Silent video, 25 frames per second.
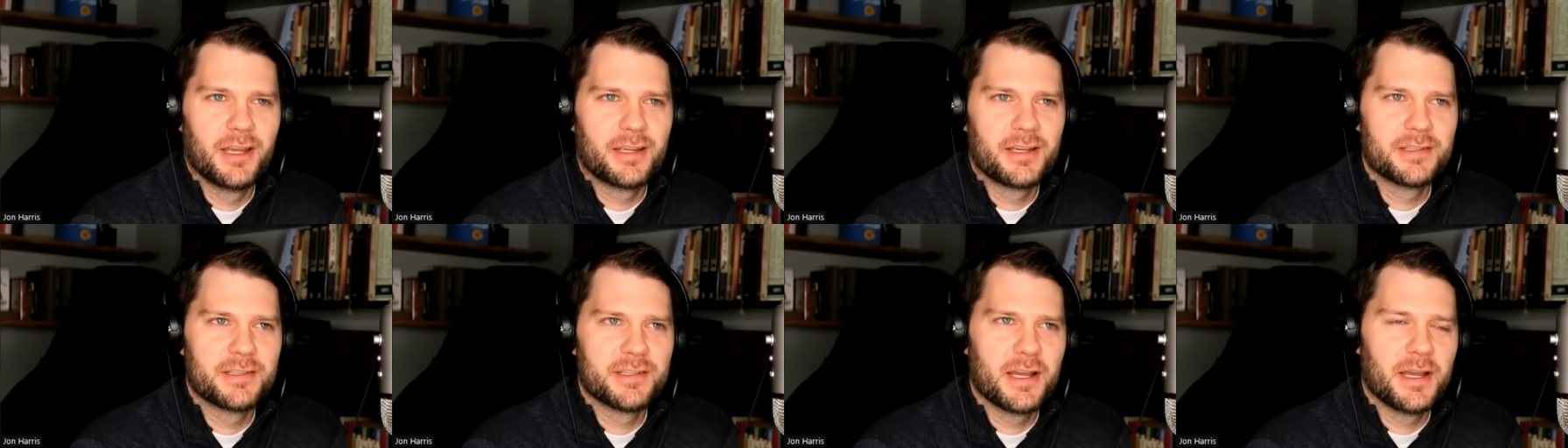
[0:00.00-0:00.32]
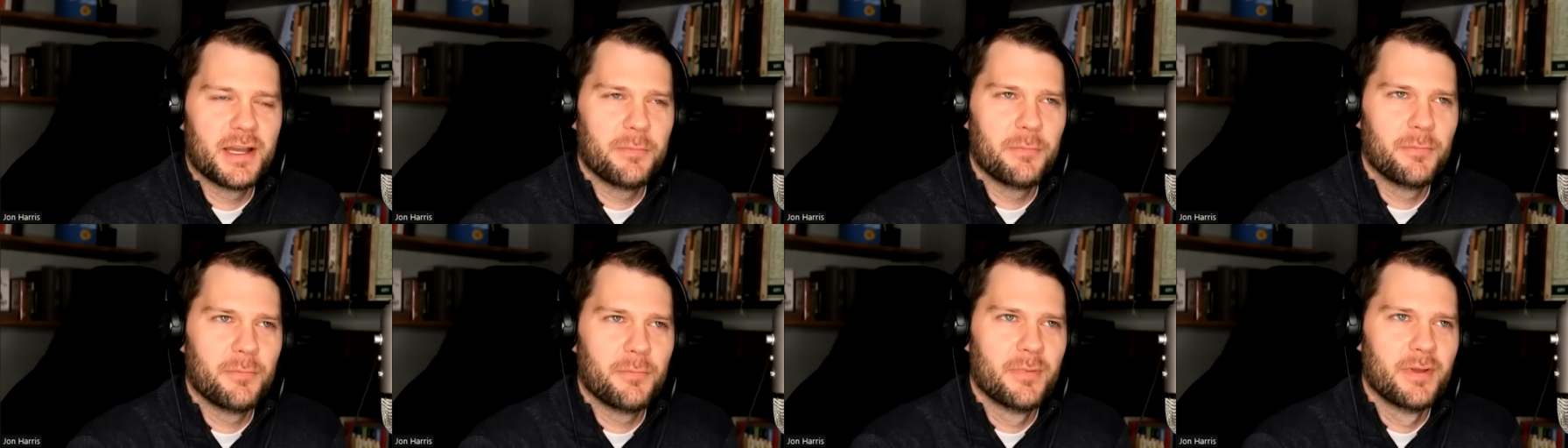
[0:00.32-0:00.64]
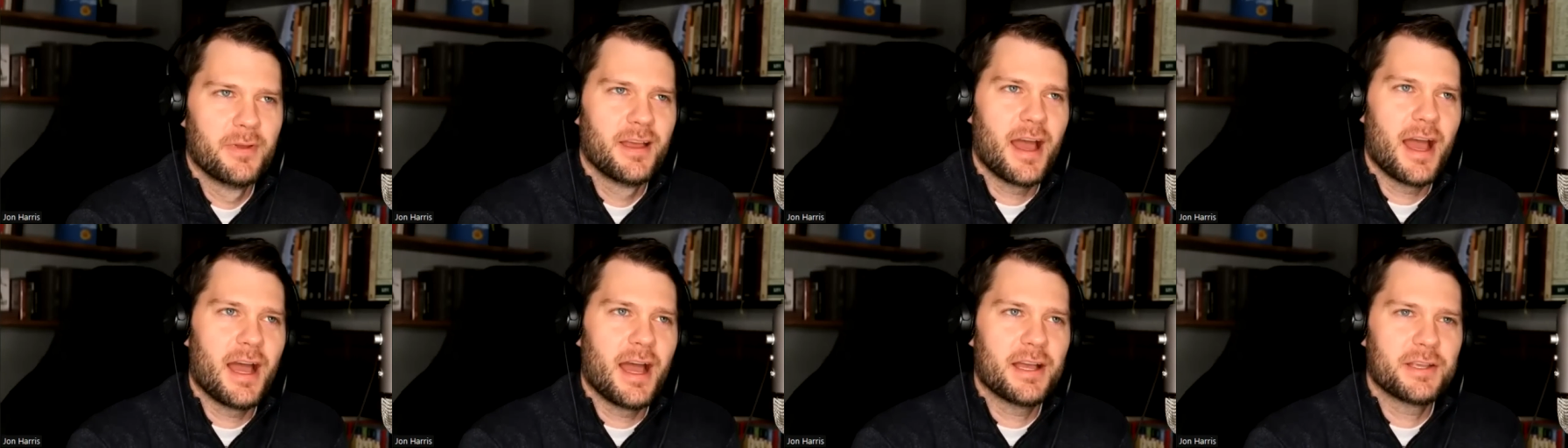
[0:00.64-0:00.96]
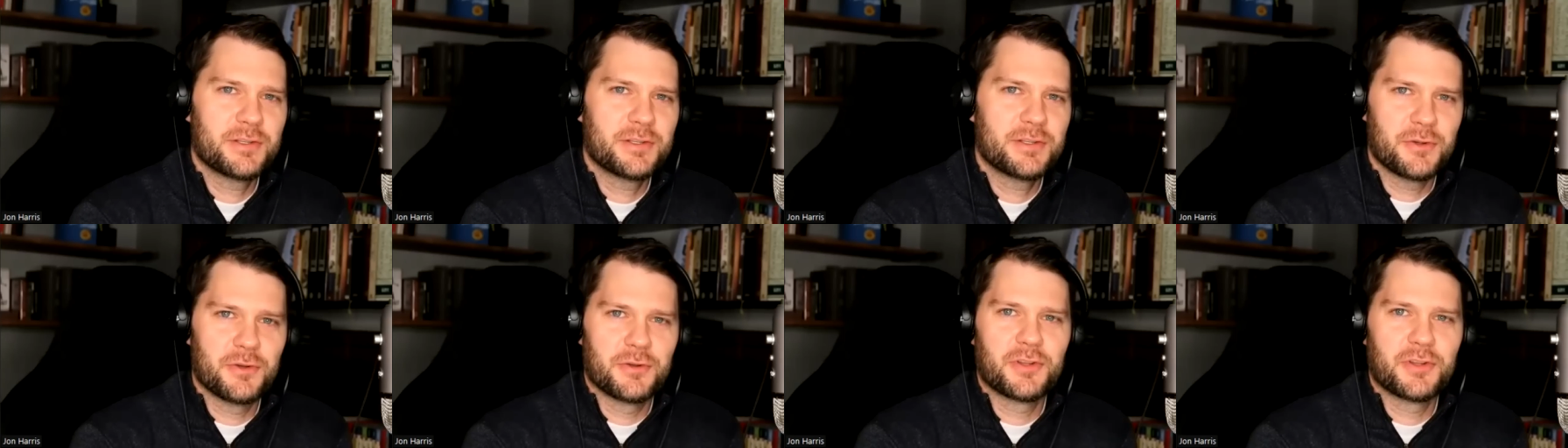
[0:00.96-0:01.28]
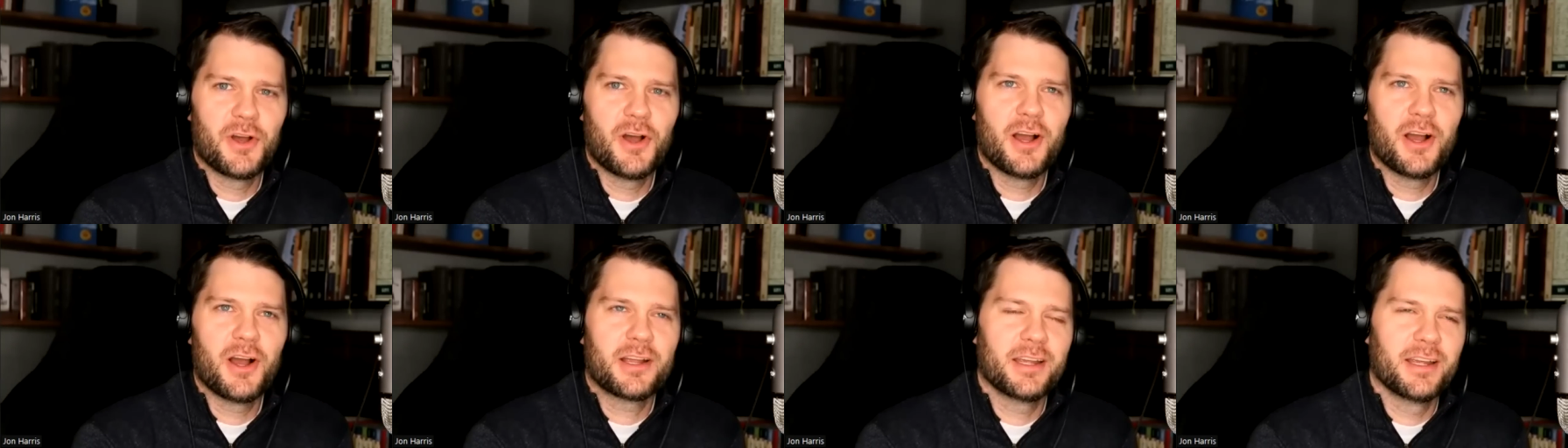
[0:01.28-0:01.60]
Because I'm, as you're
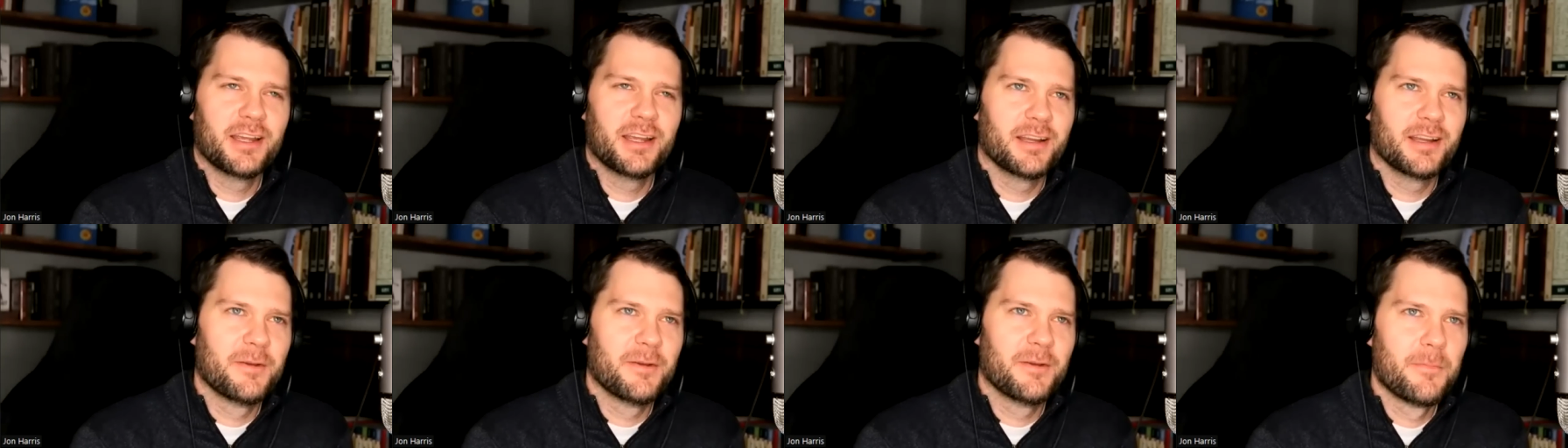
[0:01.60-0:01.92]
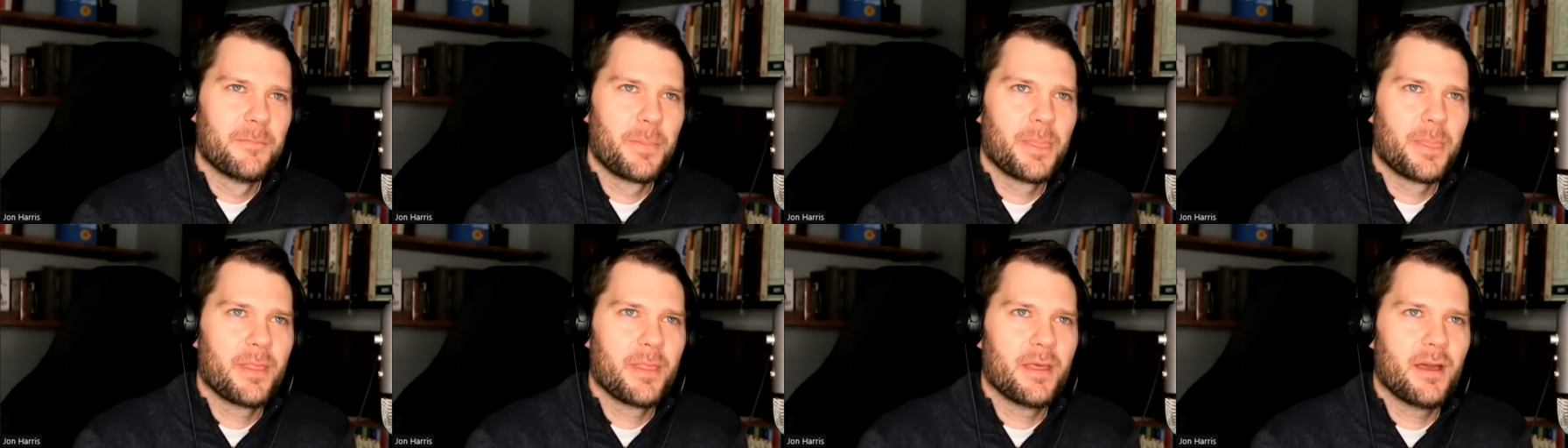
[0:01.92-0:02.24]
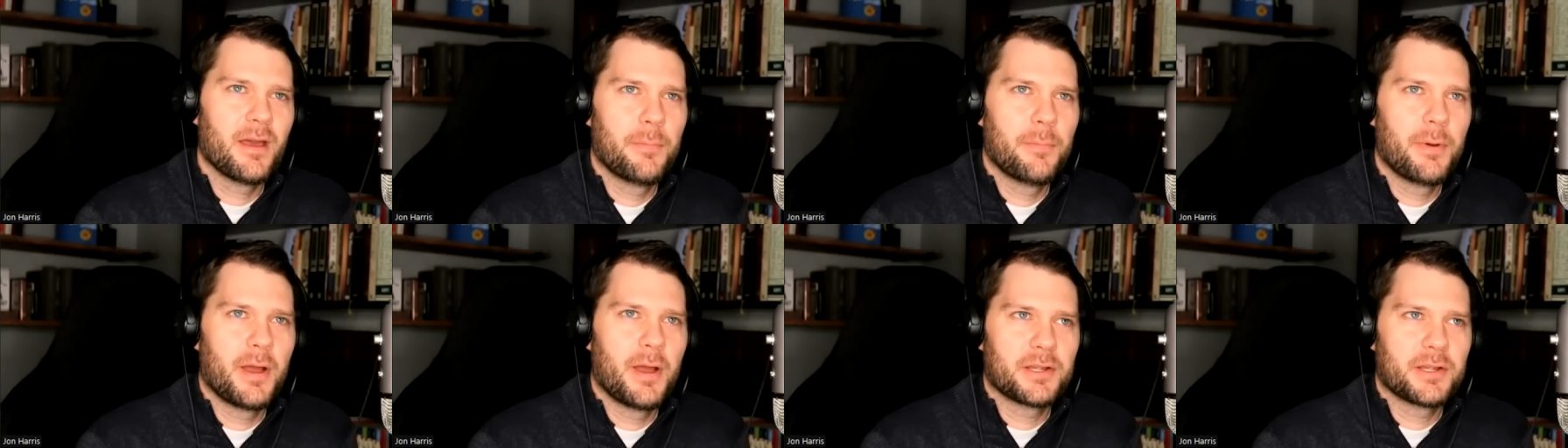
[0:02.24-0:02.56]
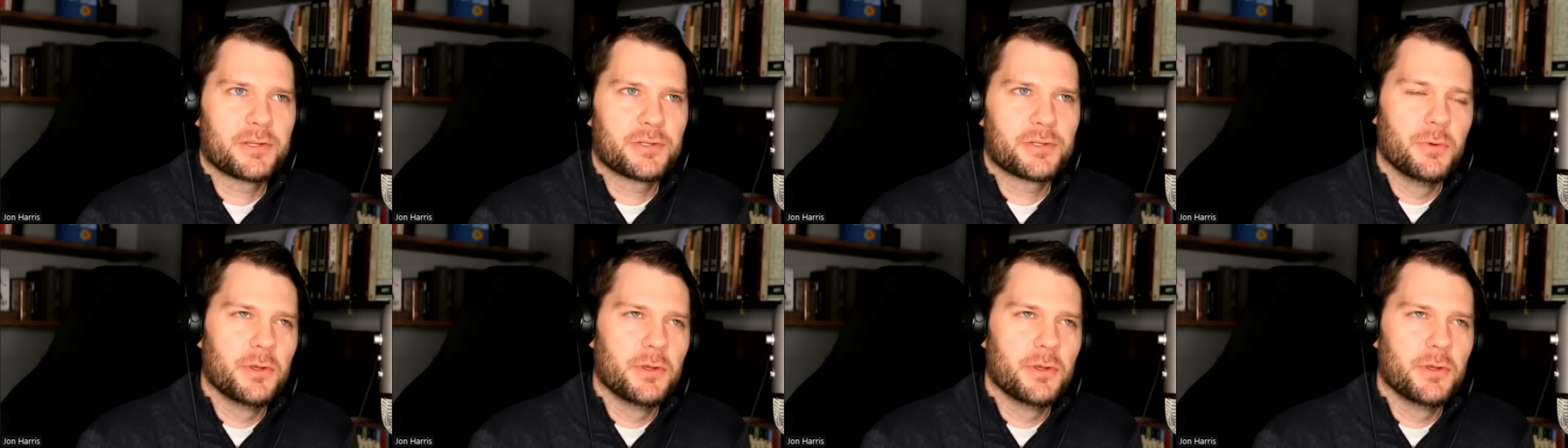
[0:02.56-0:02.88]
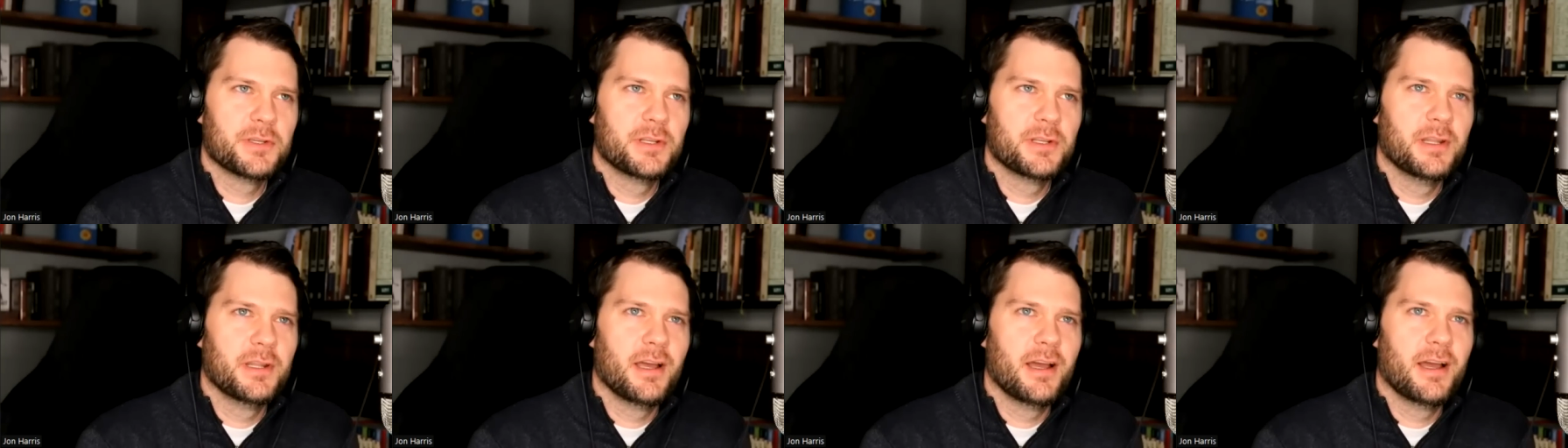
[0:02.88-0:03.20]
talking, uh, Pastor
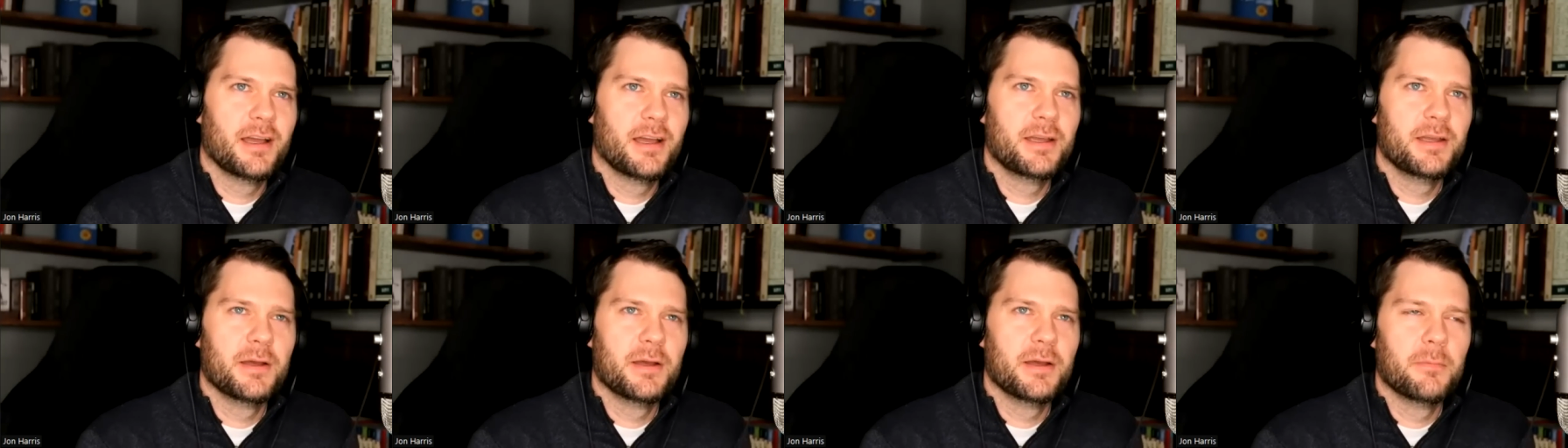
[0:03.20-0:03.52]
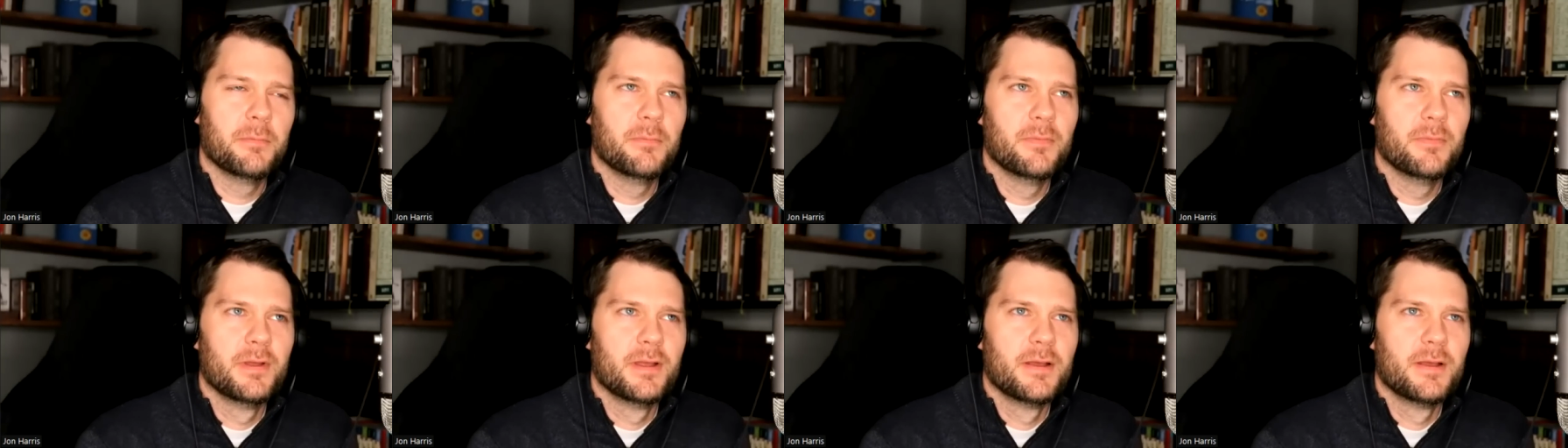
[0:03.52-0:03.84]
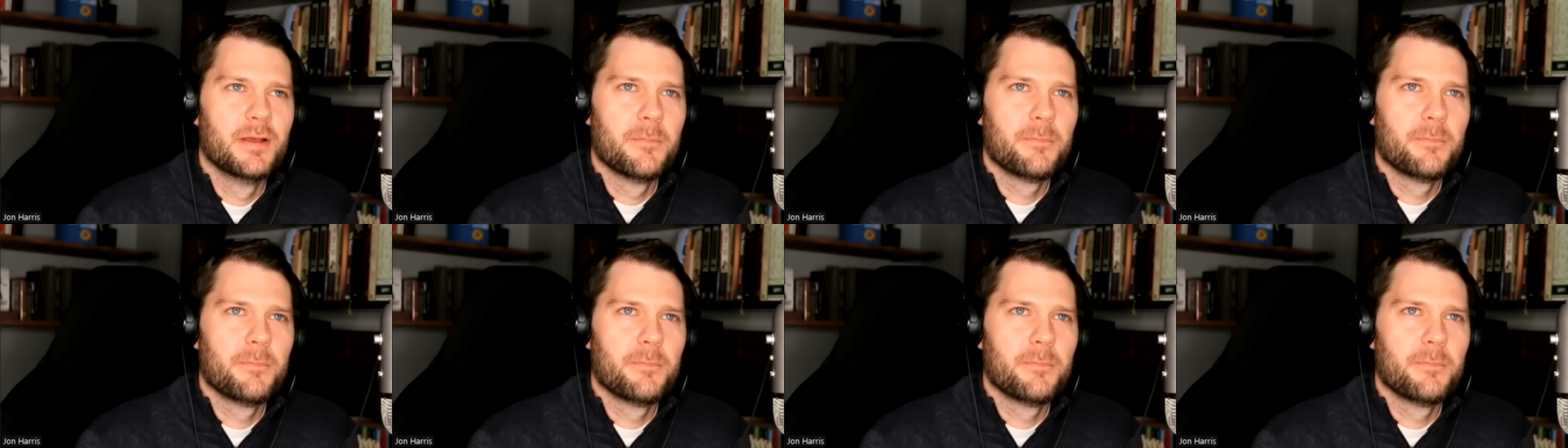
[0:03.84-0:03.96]
Wilson, I am,